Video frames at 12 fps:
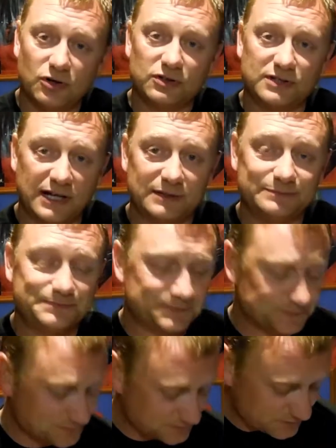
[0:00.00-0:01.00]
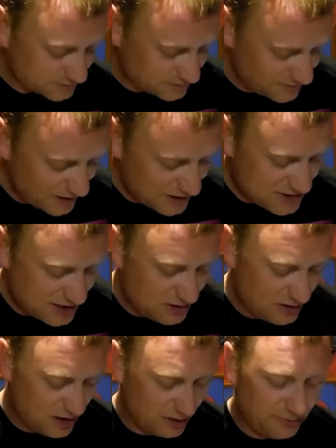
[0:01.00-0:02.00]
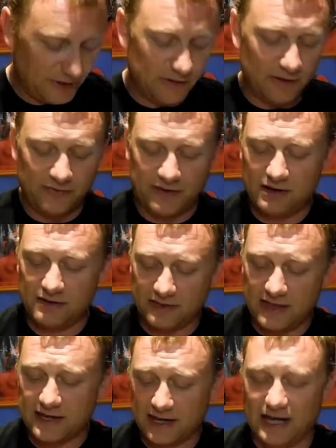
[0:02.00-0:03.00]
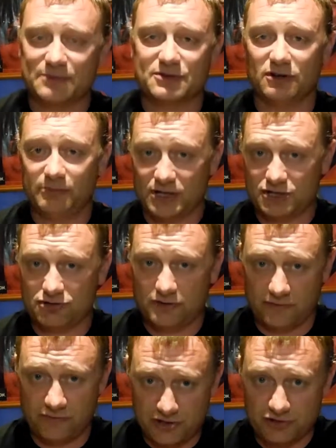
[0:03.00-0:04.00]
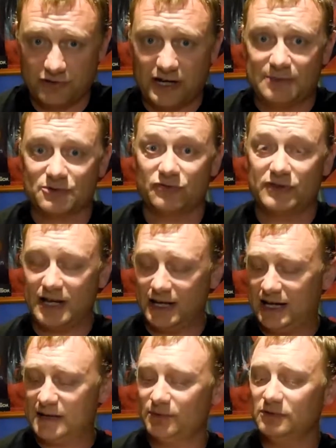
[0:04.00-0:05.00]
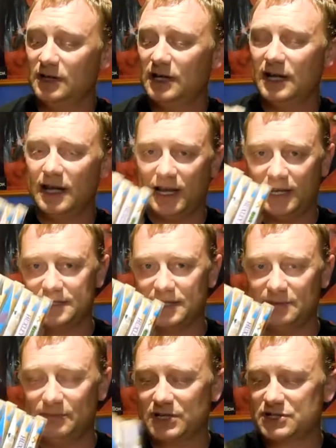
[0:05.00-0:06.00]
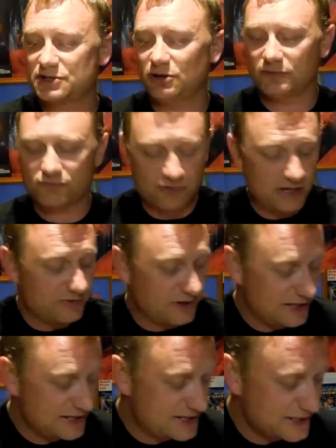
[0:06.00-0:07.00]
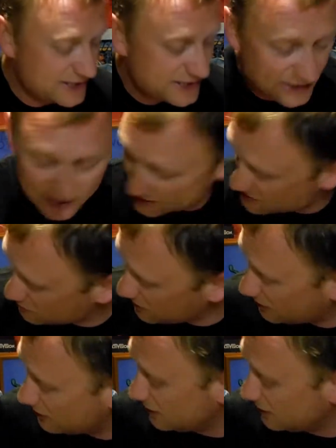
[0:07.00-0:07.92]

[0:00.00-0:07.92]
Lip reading: got done. So their games are a mixture of original games on their label and a mixture of re-releases as well.